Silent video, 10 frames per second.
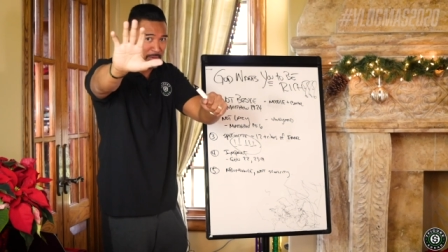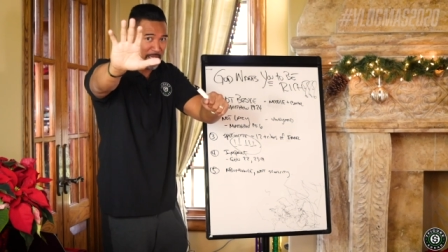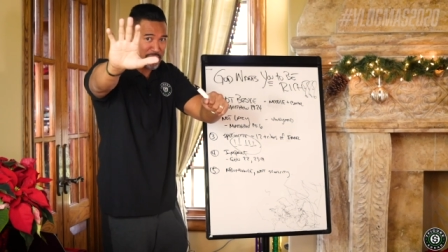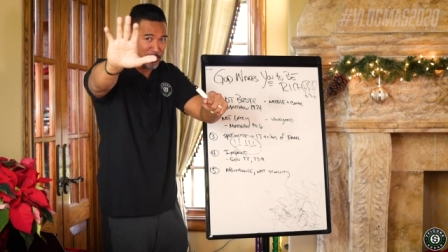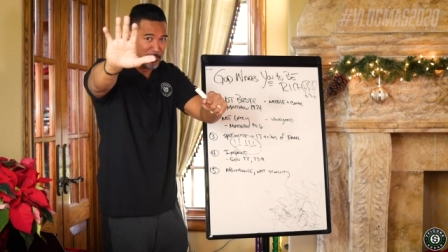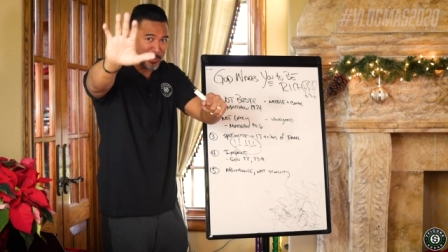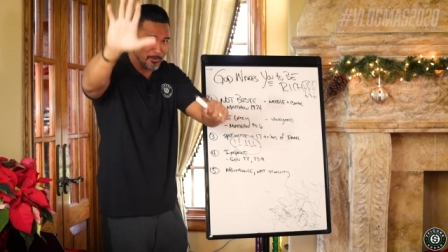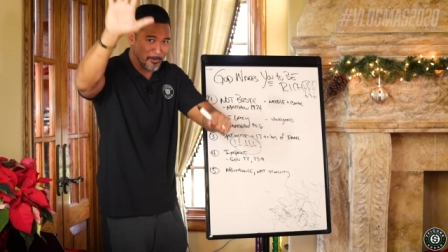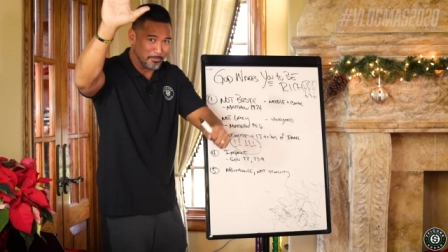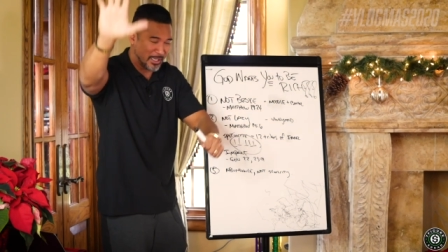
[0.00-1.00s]
I want to bless you.
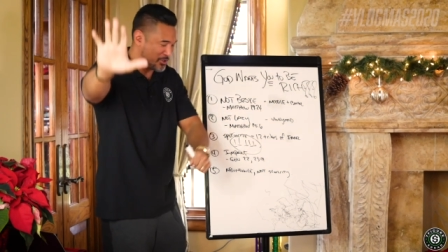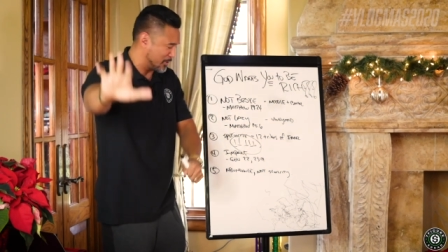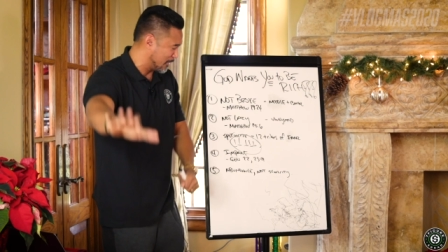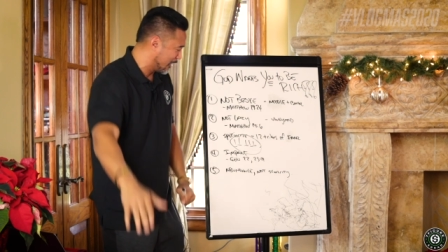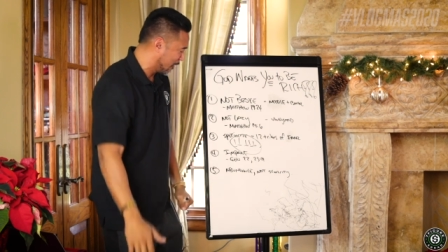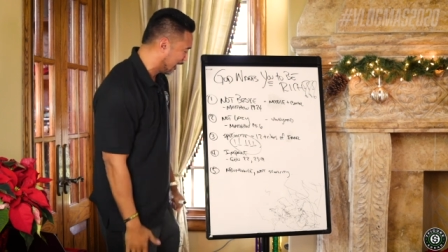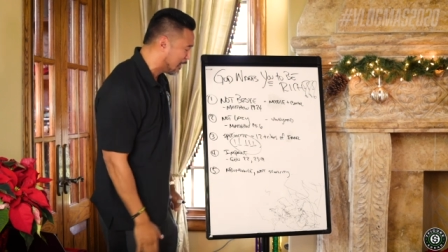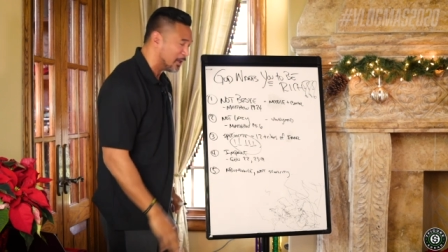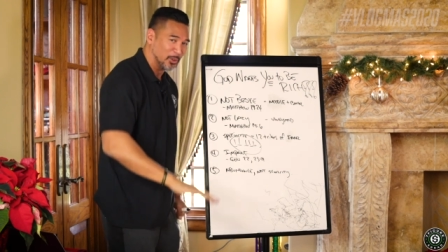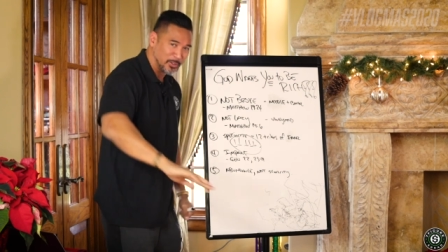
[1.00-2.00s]
I want to bless you right
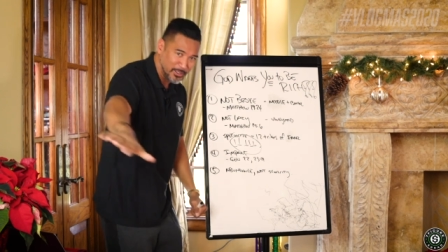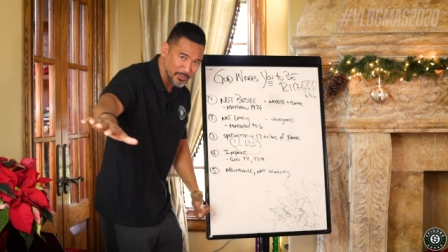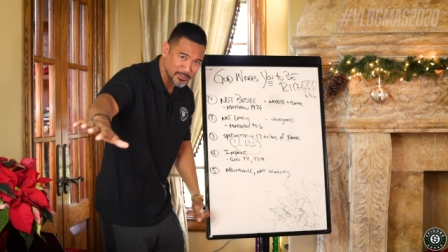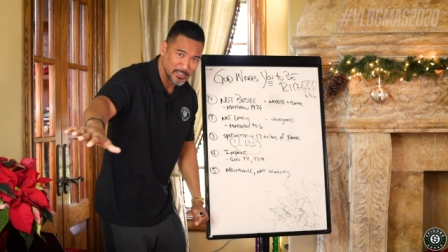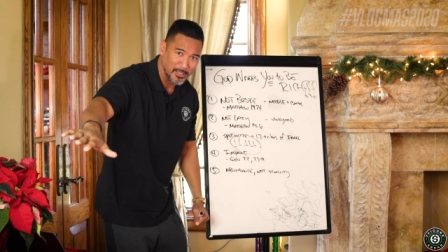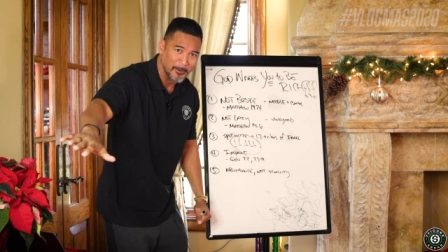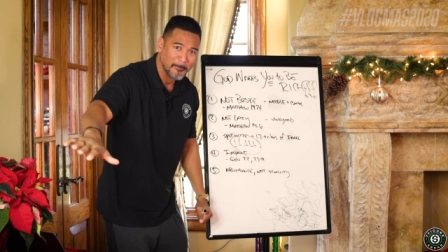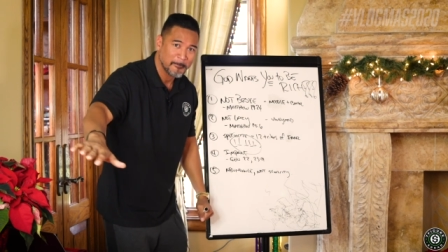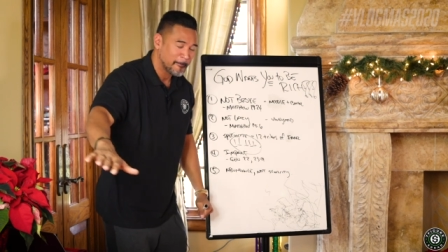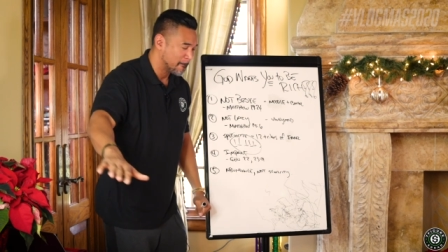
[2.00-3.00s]
quick. Don't kill your
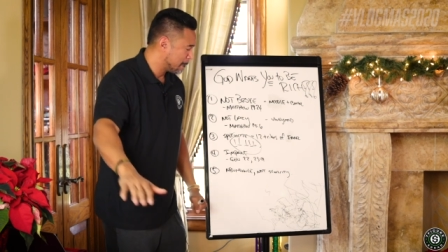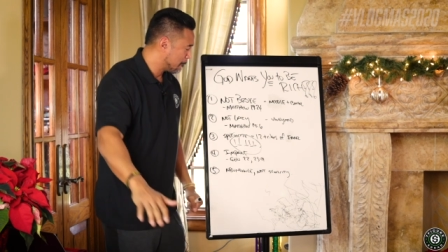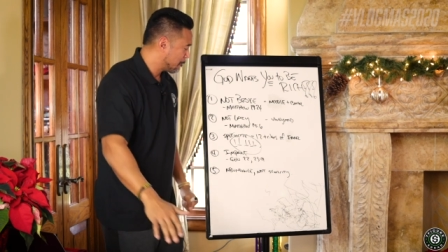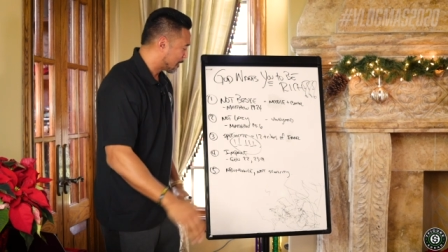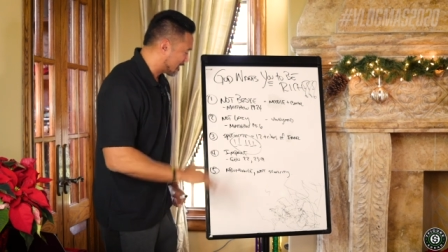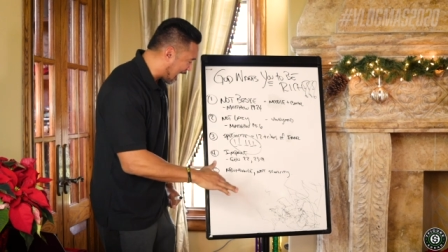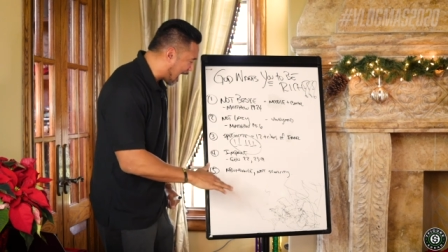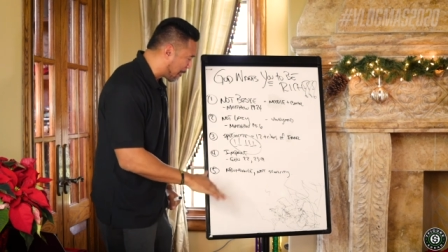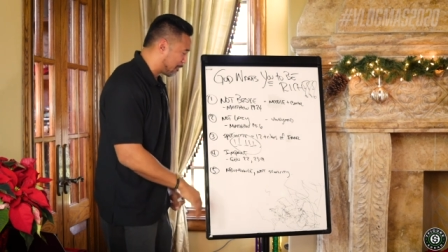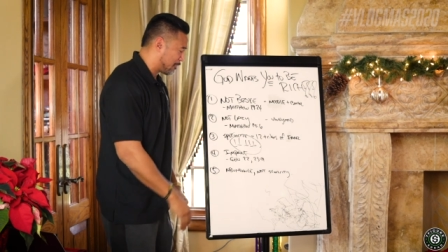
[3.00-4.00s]
son.
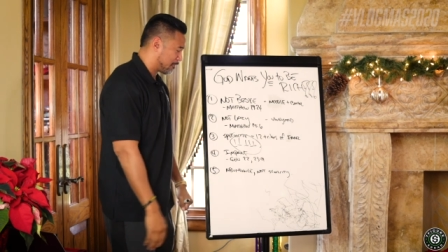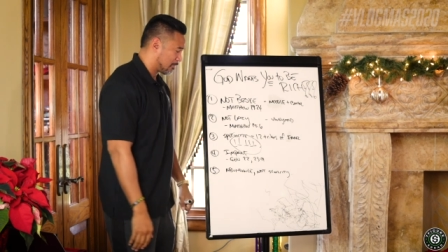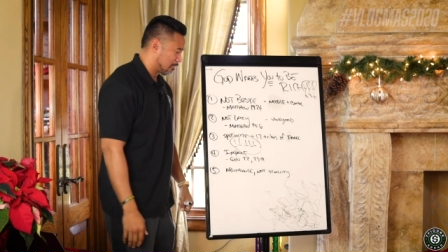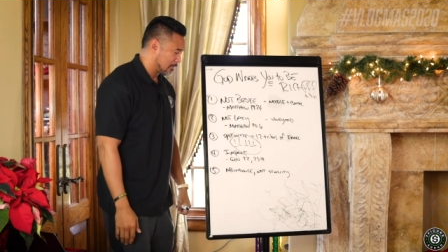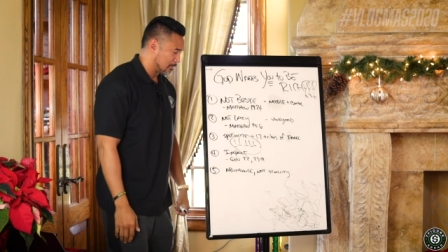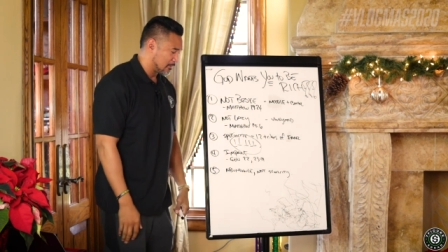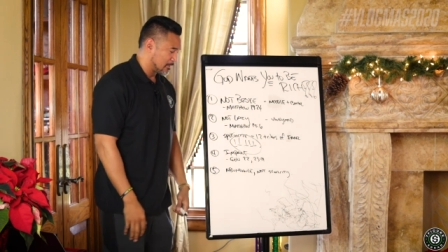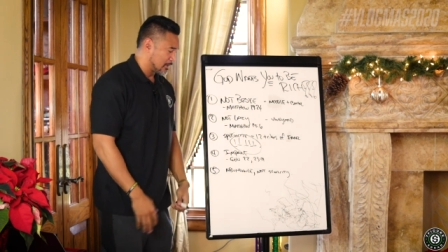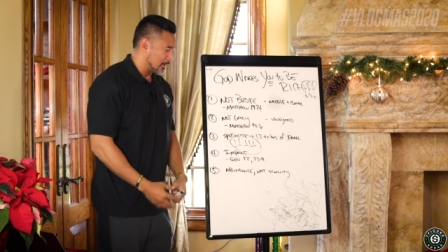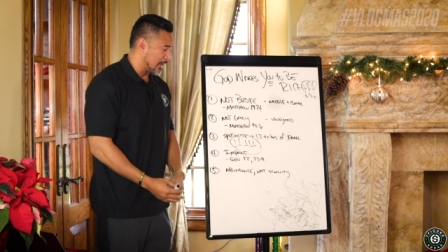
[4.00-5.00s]
Stop.
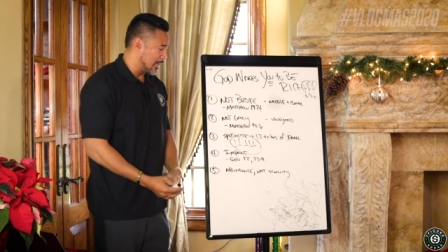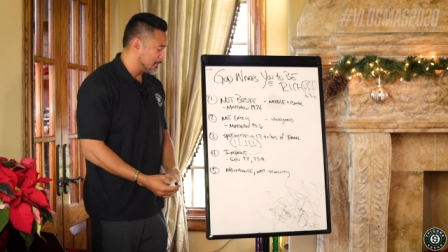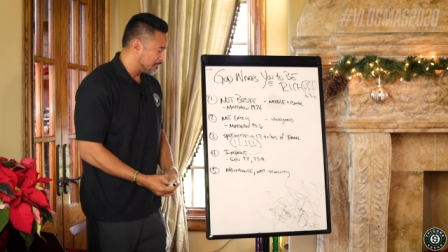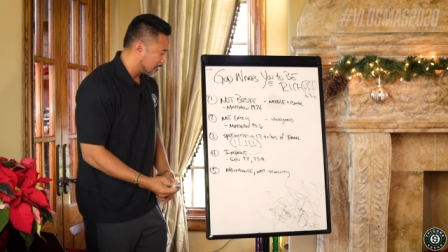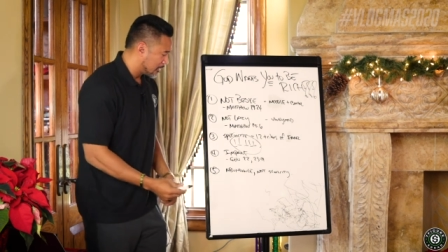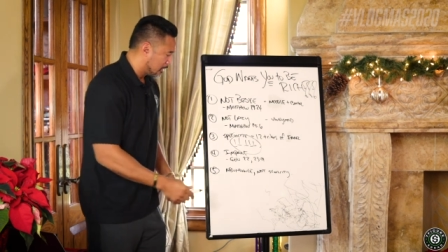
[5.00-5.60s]
Okay?